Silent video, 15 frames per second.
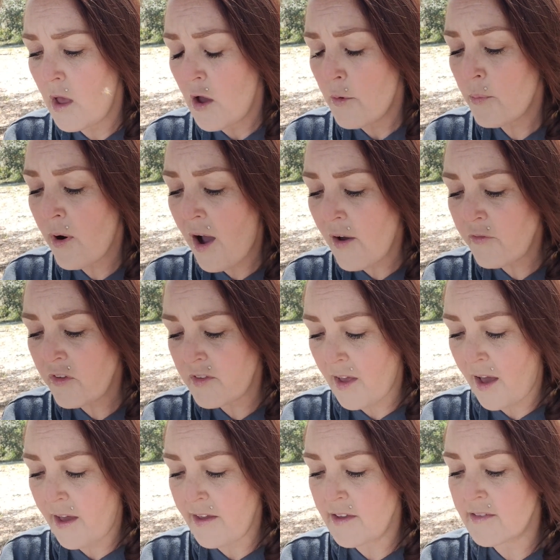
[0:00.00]

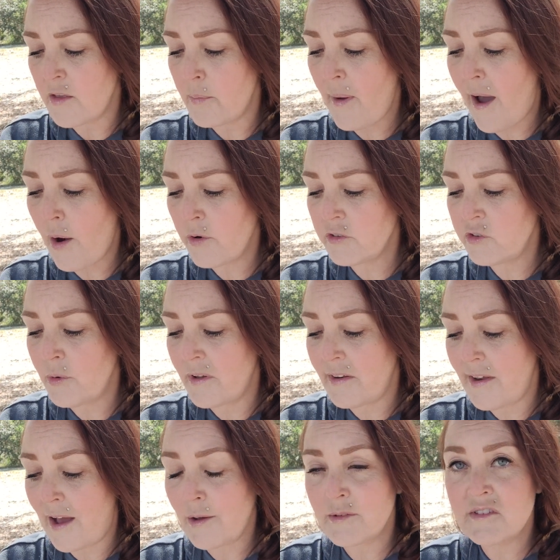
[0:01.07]
prophesy is the power to
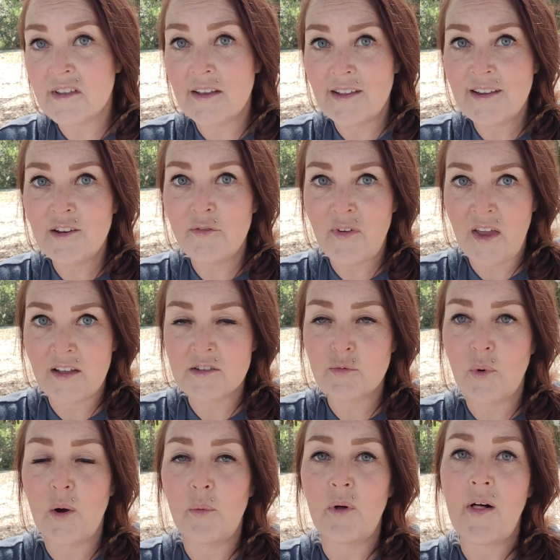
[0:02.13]
announce in advance
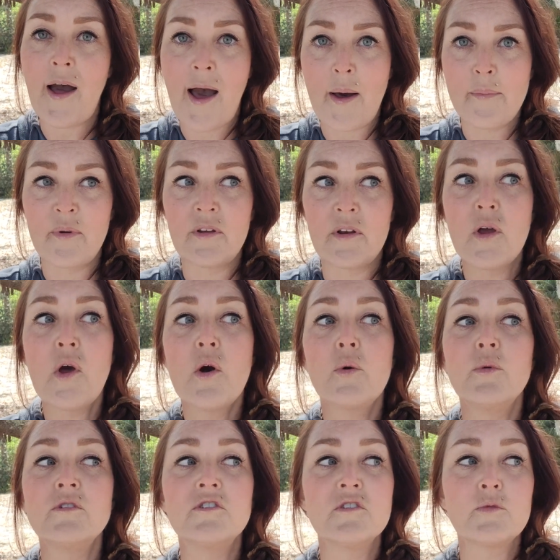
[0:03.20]
what will happen,
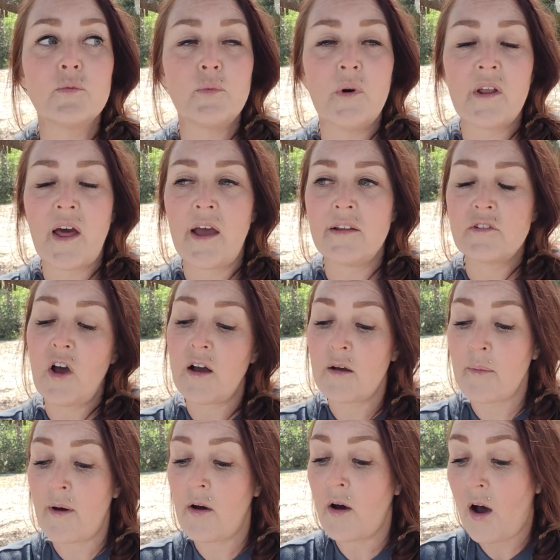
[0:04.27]
which is what I talk
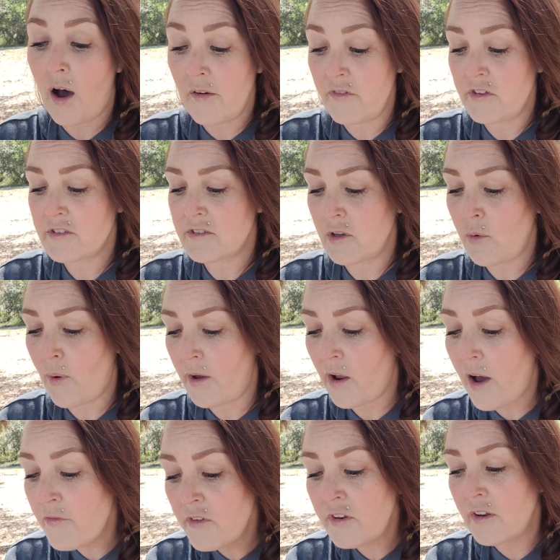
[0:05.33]
about obviously quite
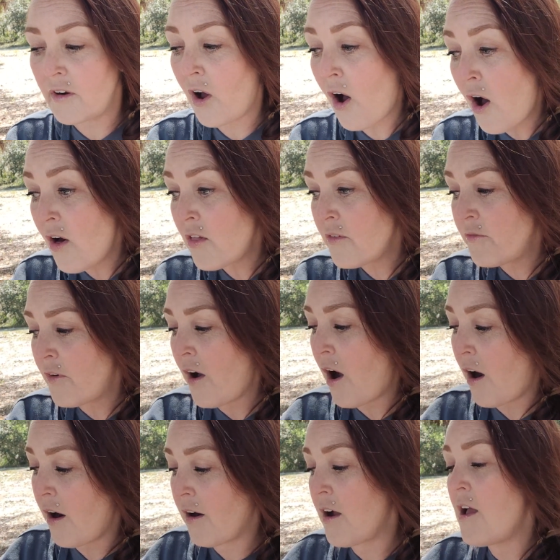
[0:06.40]
often in all of
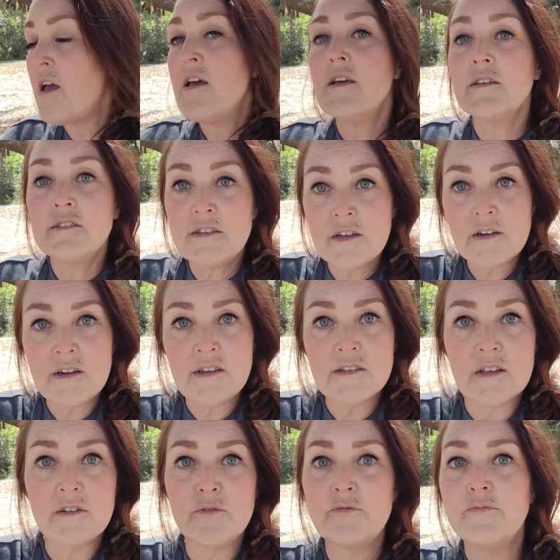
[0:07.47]
our series
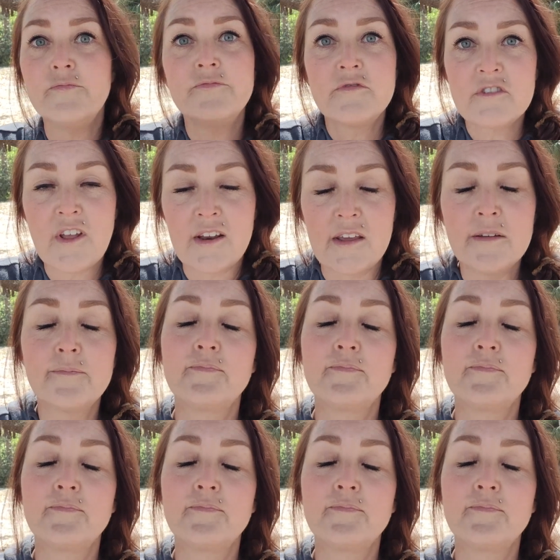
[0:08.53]
of study.